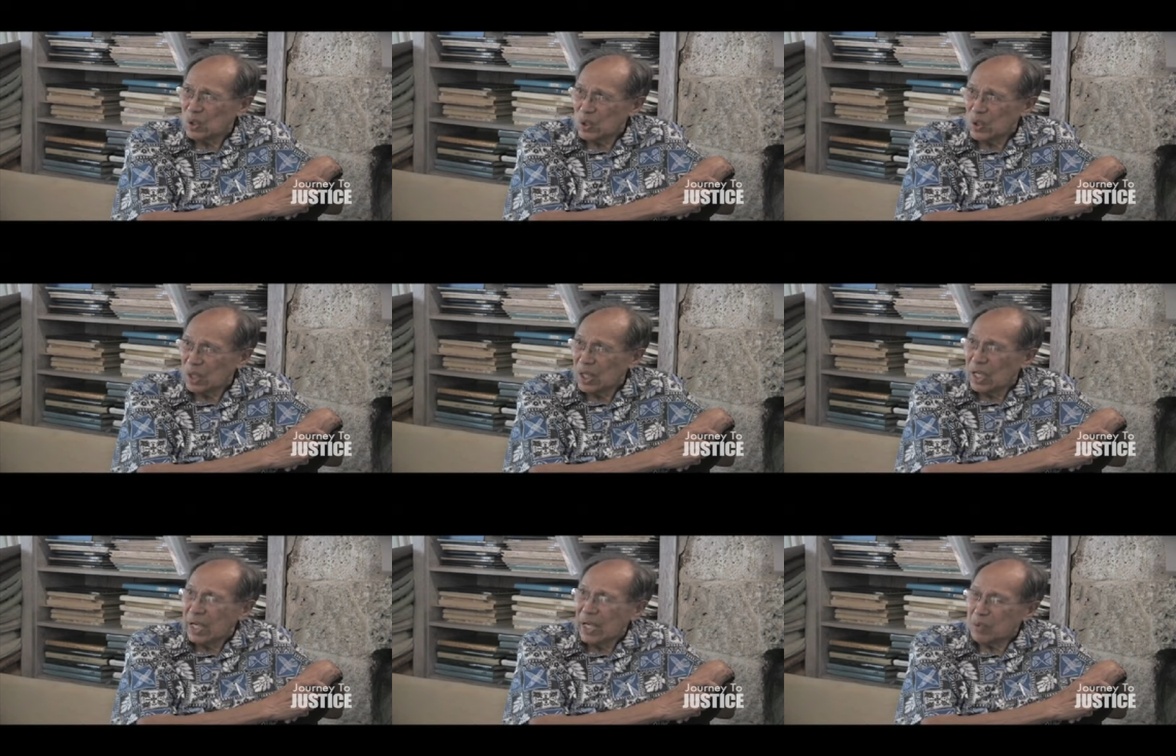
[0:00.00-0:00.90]
Right?
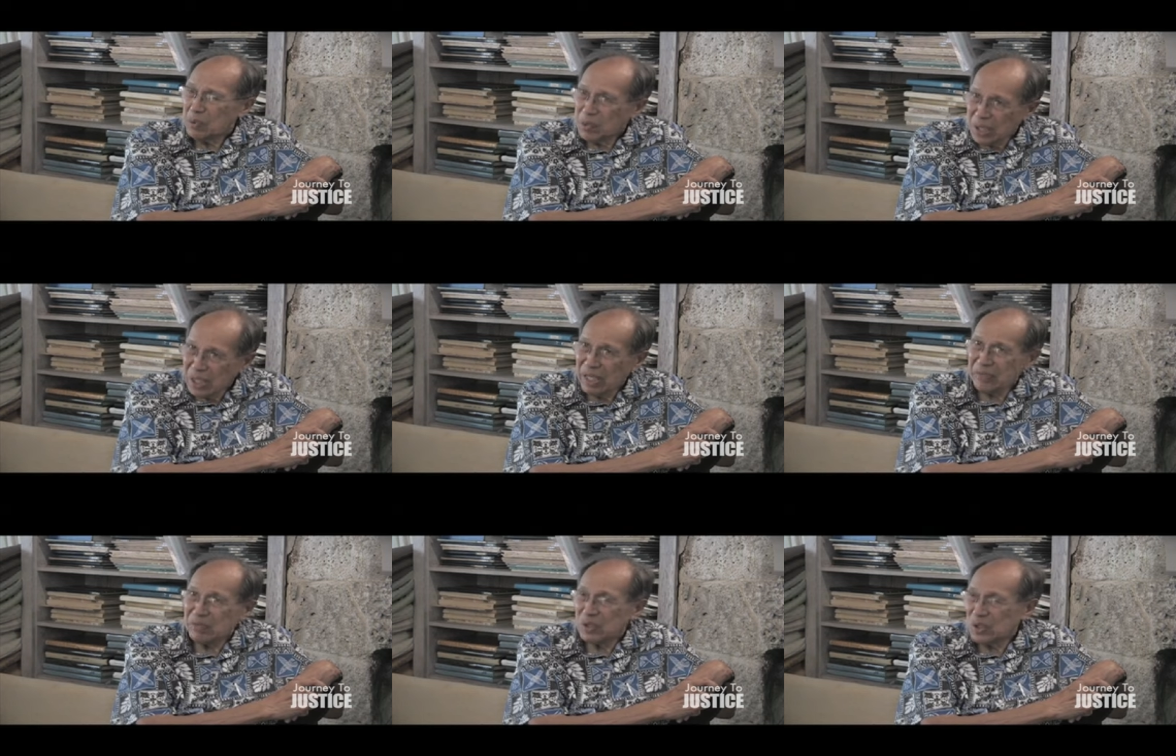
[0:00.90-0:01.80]
Yeah. And we
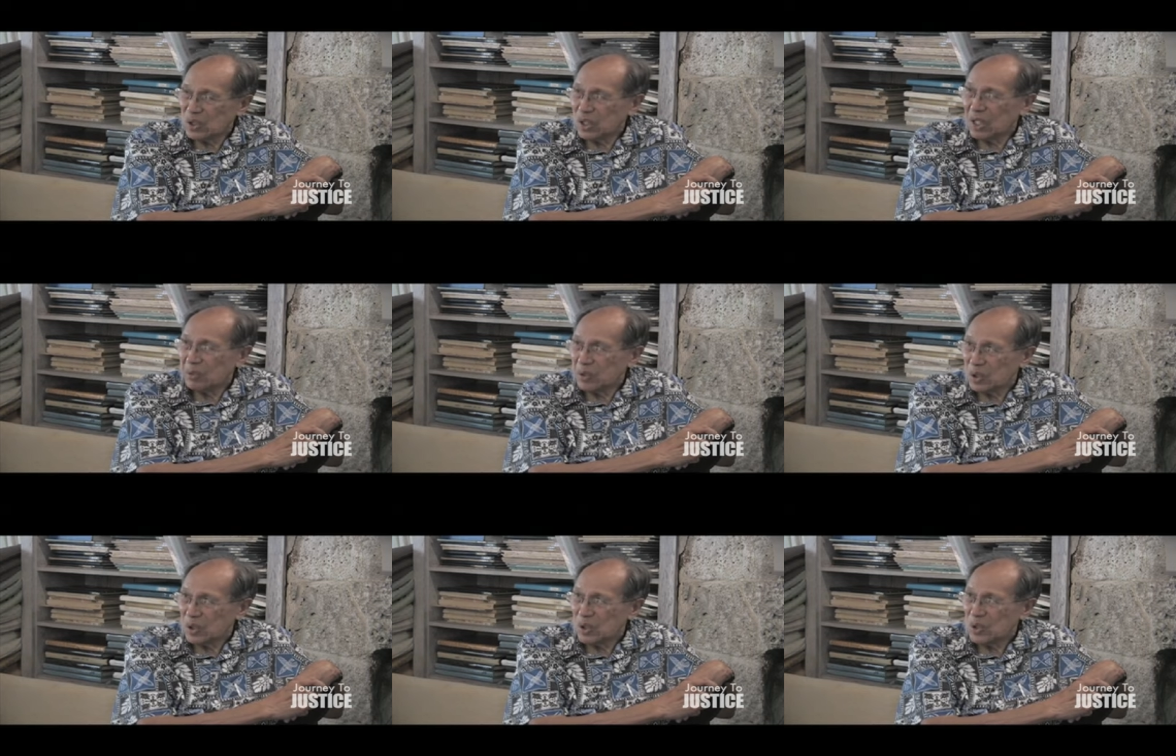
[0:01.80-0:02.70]
have to
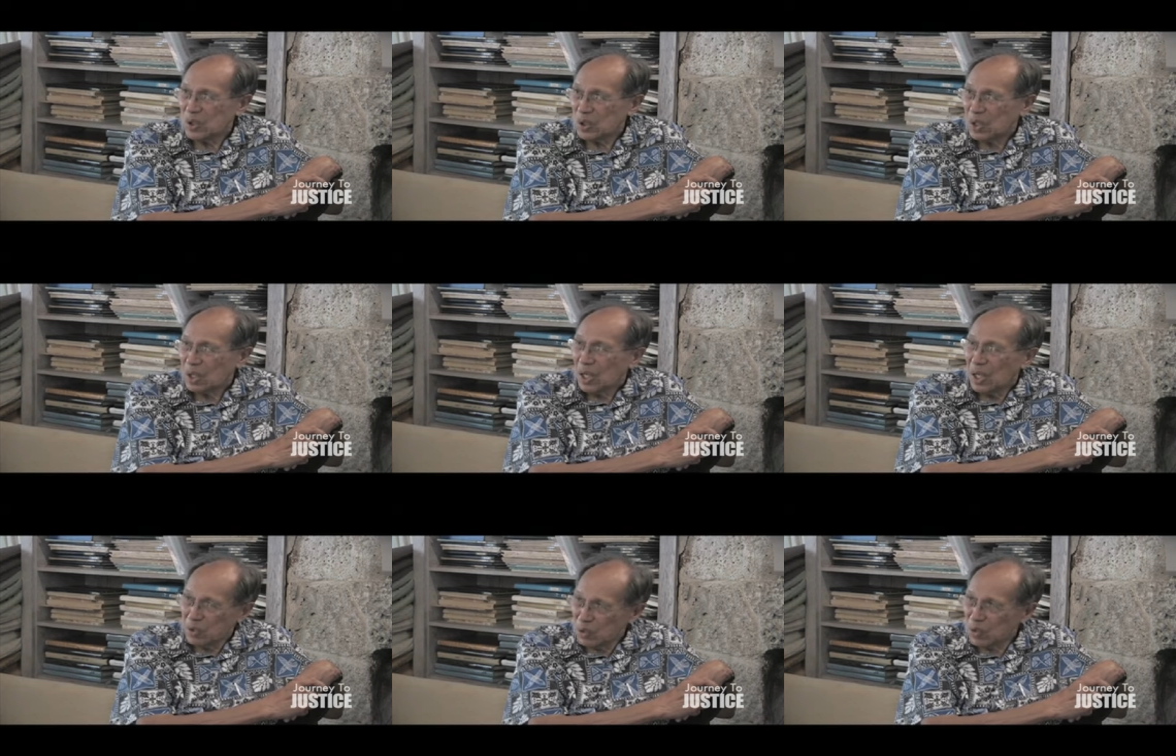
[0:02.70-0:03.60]
establish
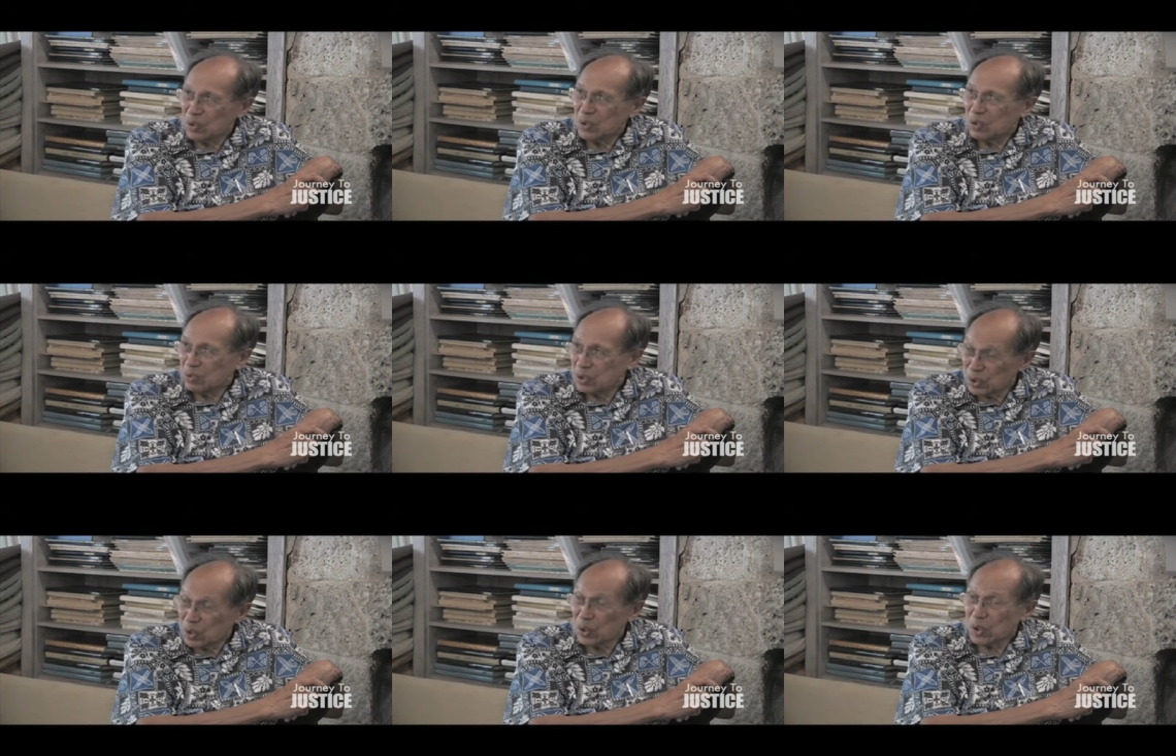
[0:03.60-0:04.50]
our own,
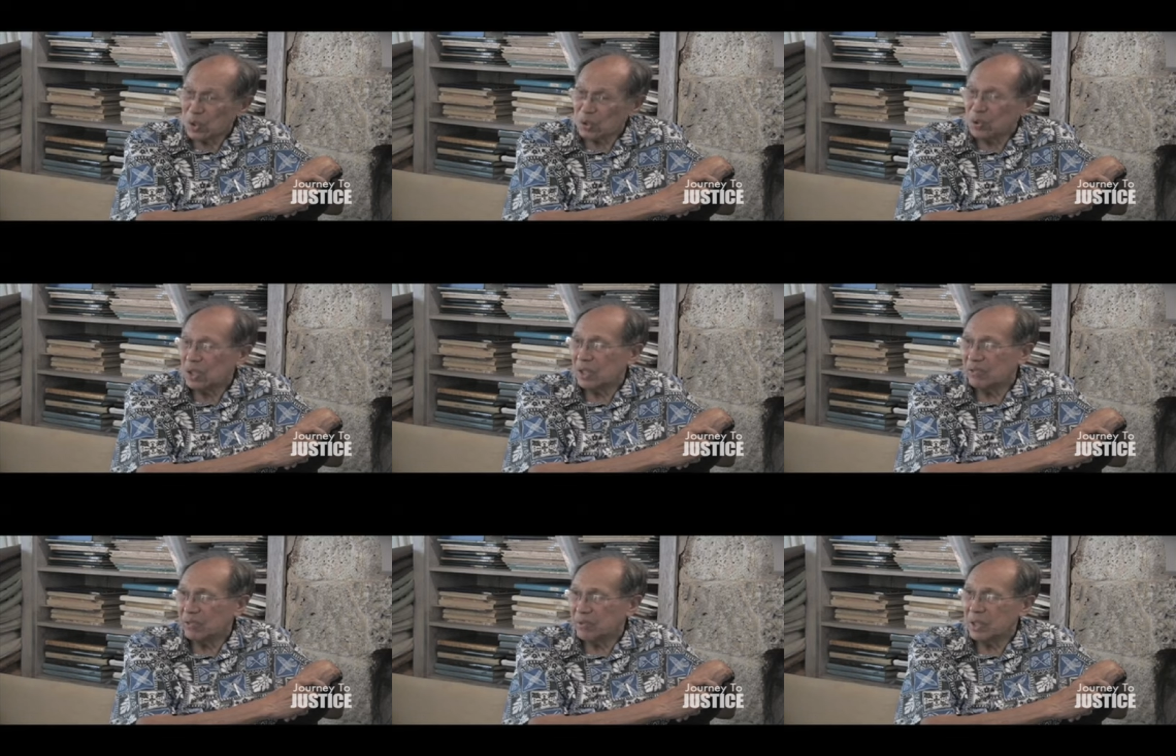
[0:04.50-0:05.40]
restore our own
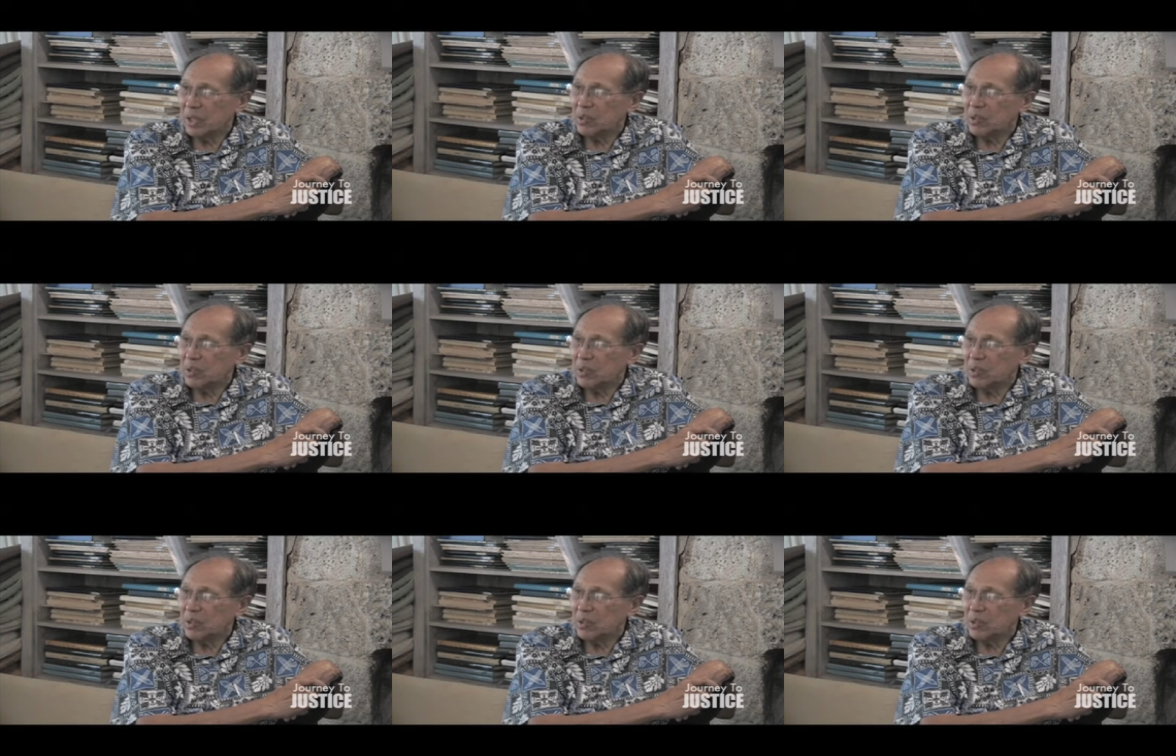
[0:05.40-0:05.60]
government.